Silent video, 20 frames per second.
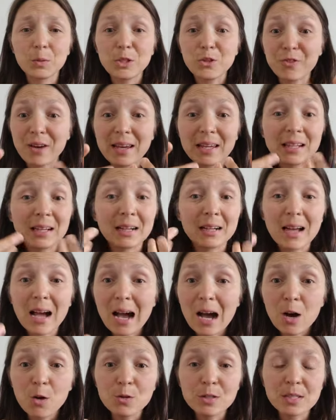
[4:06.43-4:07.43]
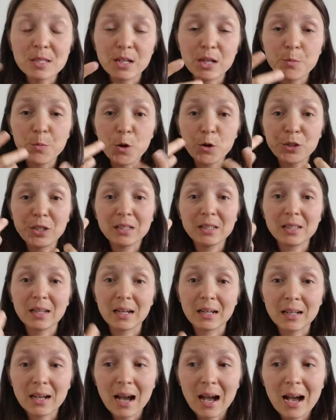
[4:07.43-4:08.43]
drank cacao, ceremonial
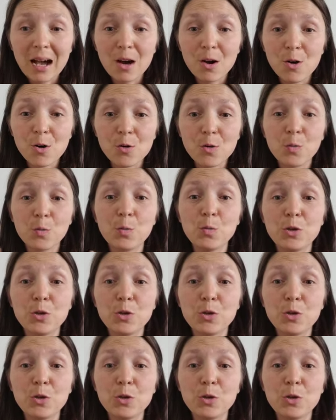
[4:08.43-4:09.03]
cacao,